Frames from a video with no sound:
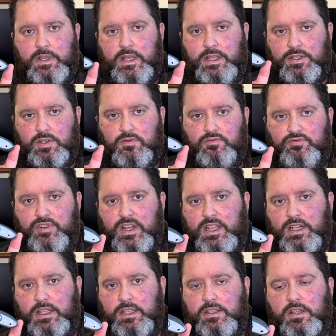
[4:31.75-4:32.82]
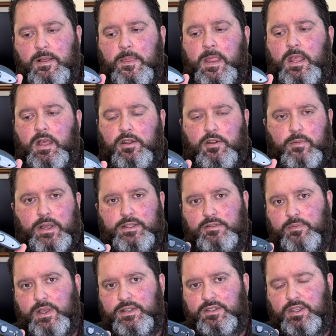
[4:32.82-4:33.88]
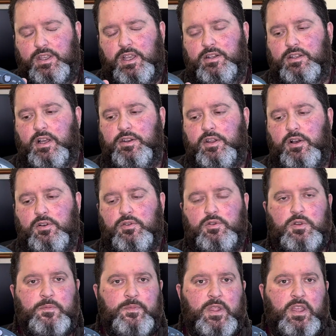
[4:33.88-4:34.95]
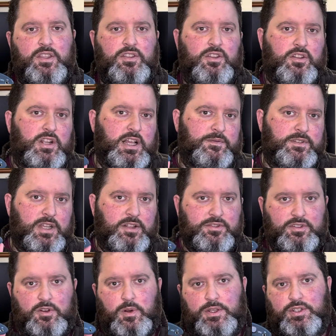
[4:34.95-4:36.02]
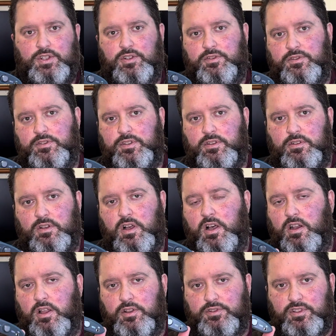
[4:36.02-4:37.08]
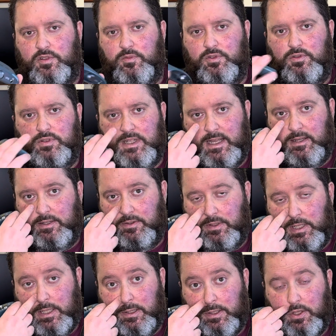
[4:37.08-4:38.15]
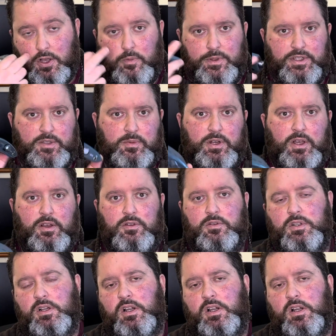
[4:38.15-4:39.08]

It's really an amazing piece of kit. And I know you're going to have tons of questions. I'll answer them all down in the comments below.